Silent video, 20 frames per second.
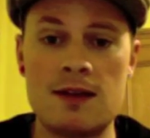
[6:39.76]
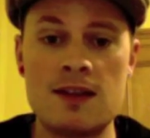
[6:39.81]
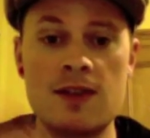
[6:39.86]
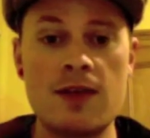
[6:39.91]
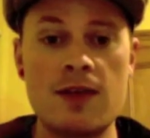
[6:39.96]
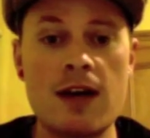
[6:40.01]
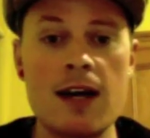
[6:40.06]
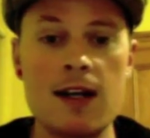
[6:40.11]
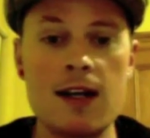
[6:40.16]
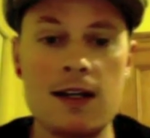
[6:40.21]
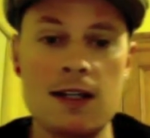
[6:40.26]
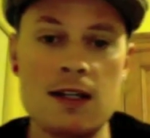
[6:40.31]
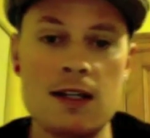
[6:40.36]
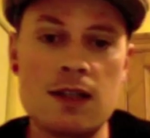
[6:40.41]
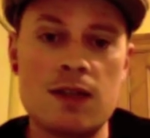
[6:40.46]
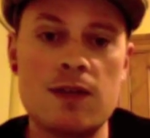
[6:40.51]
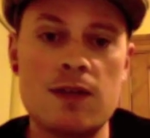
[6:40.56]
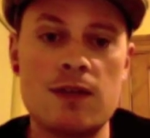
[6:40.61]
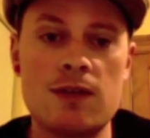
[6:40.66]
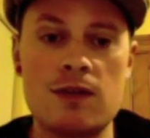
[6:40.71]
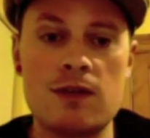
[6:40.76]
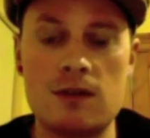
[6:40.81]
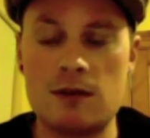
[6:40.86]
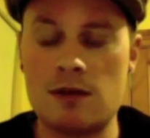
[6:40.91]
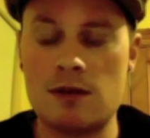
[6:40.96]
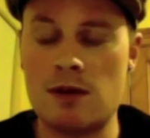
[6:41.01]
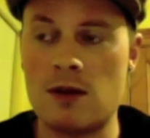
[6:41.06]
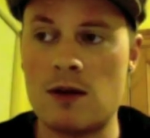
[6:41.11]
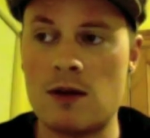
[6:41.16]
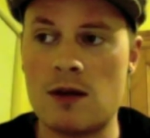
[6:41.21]
divided
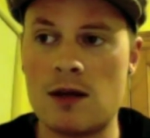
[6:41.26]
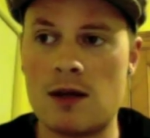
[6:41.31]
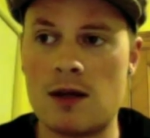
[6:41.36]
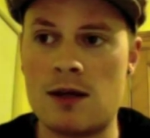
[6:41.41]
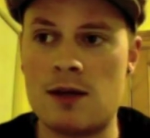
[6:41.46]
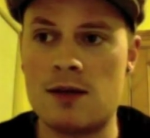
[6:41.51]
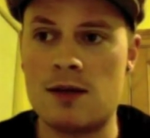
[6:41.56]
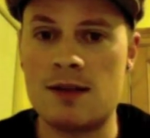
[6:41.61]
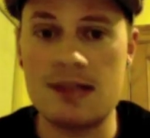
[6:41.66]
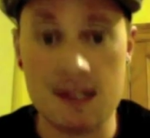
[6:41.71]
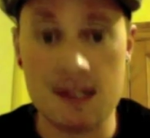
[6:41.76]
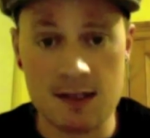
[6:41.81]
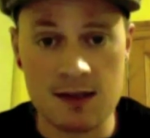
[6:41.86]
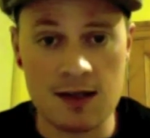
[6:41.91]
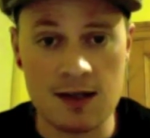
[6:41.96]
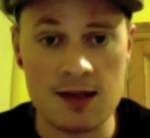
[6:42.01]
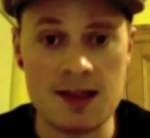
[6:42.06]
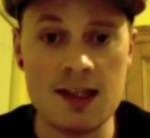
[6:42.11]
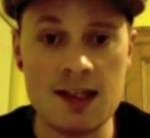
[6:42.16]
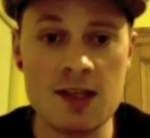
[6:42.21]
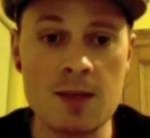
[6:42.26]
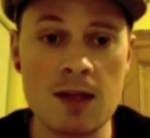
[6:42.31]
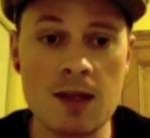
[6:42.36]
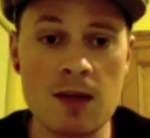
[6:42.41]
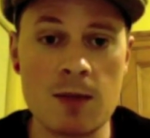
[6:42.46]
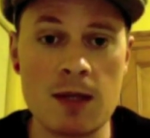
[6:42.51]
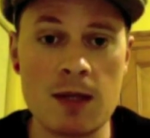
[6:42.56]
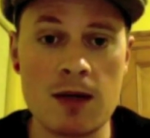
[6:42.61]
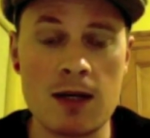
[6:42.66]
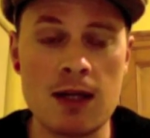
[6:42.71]
into a 6
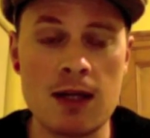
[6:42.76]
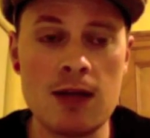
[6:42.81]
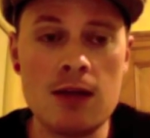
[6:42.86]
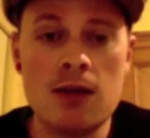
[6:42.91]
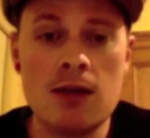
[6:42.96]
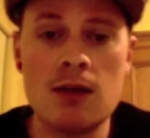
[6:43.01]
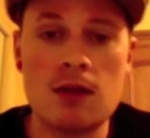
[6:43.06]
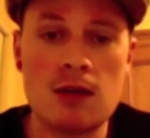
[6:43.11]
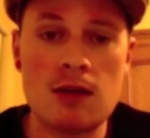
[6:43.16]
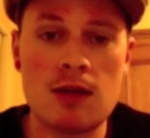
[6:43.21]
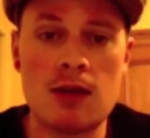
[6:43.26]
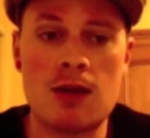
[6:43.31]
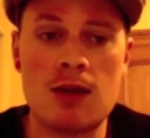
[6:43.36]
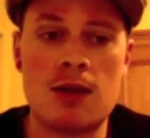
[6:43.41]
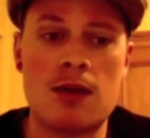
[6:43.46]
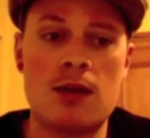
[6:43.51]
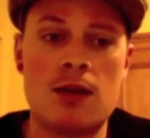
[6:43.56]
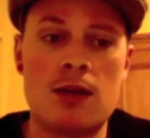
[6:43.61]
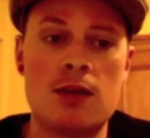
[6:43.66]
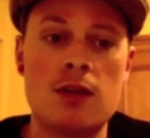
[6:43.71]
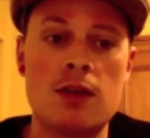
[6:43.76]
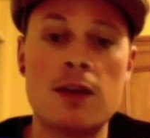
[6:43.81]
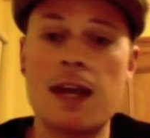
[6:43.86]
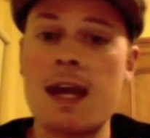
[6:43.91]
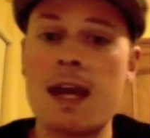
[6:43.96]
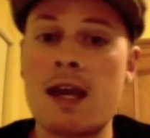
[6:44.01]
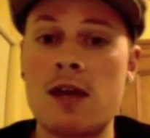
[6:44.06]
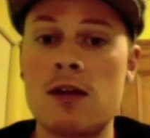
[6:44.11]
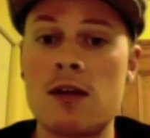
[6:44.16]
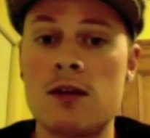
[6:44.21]
month period. You
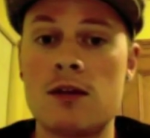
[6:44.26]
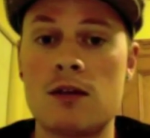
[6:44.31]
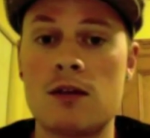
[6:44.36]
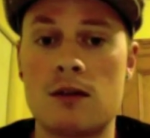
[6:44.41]
can